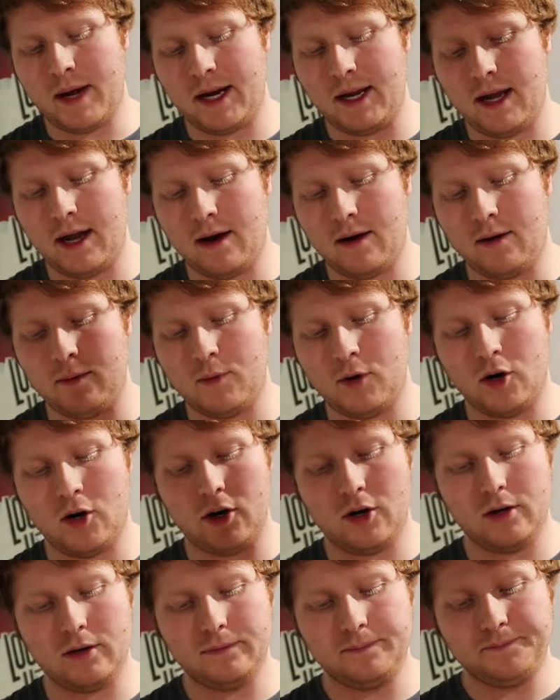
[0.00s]
Karen
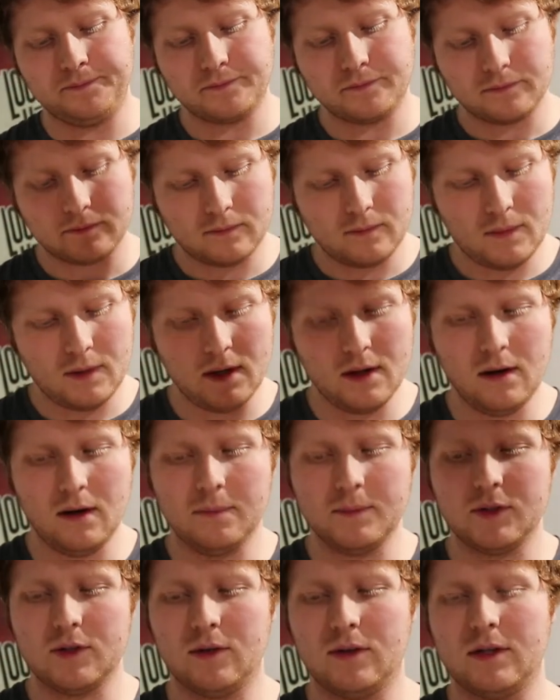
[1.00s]
Berger.
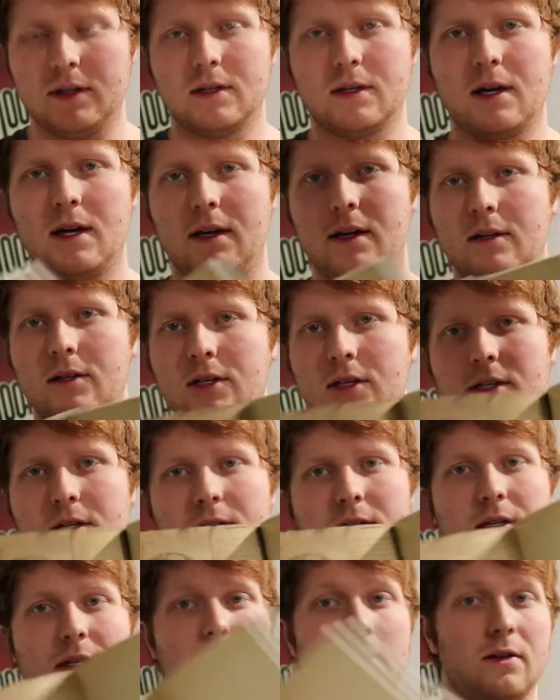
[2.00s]
Um, so this kind of just
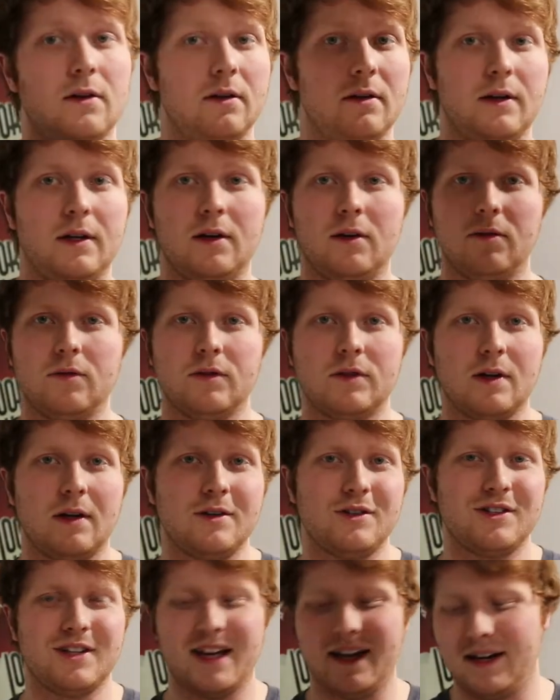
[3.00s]
is another, you know,
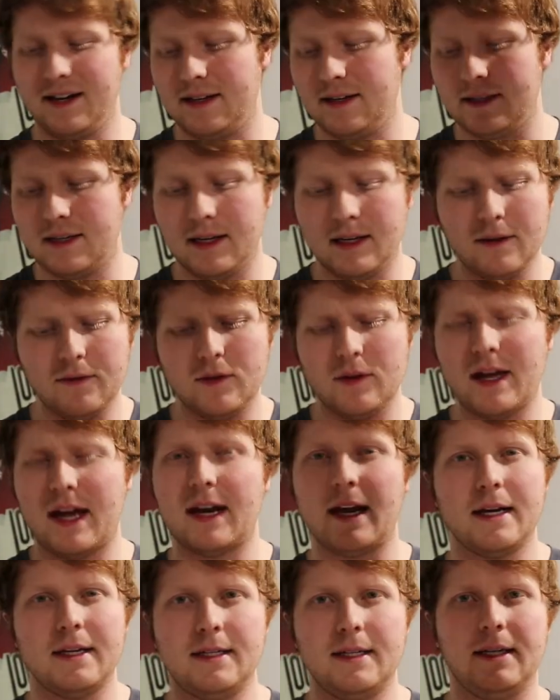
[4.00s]
just kind of to give you that
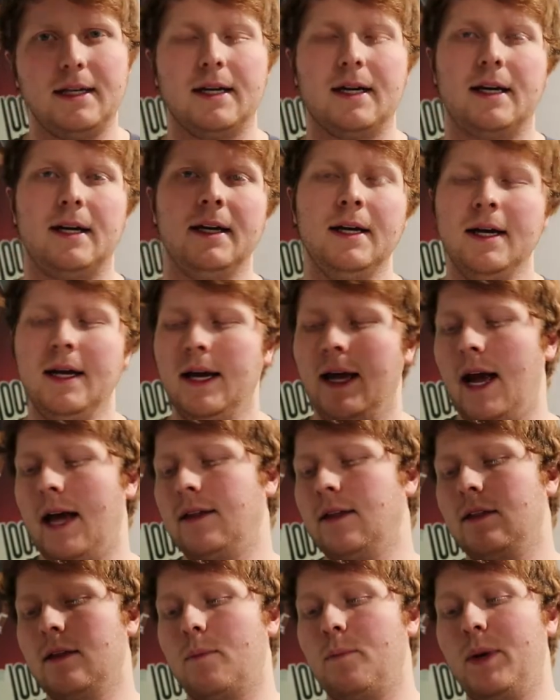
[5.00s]
idea.
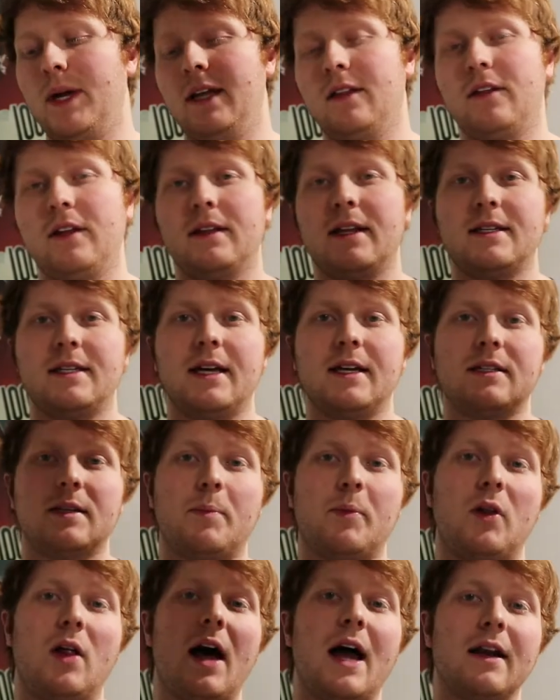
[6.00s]
And then the big thing that takes
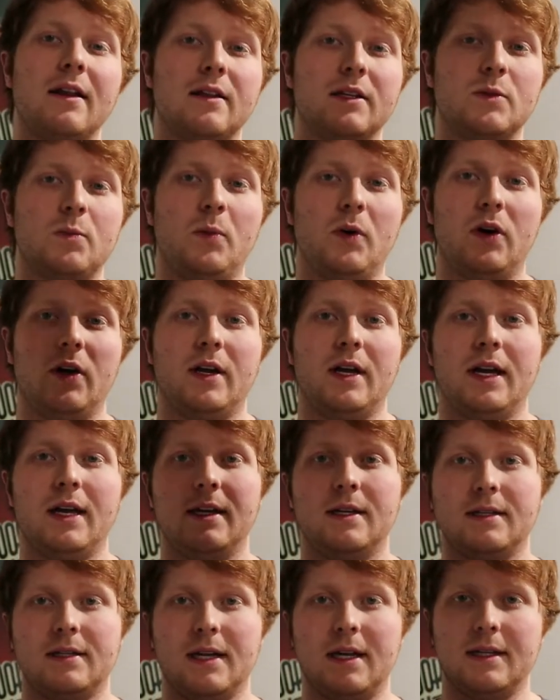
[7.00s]
up a lot of this book
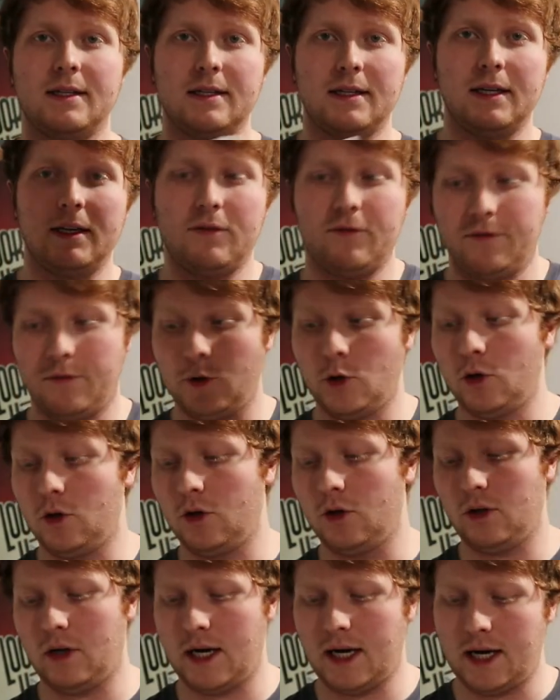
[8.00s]
is it's the
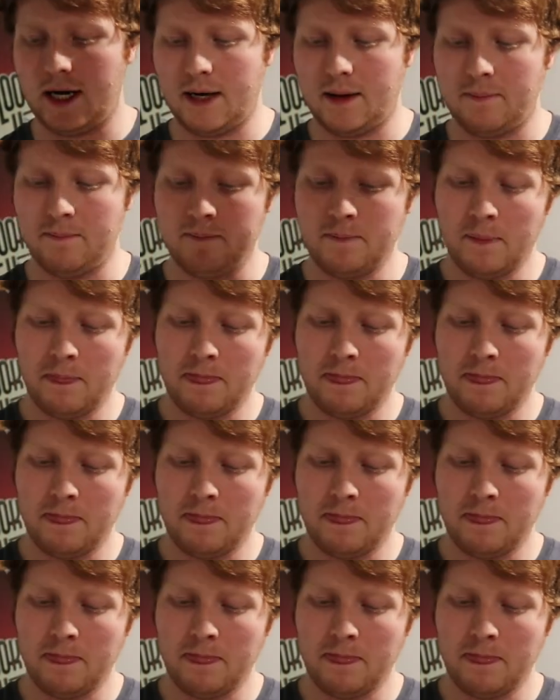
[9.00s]
full um,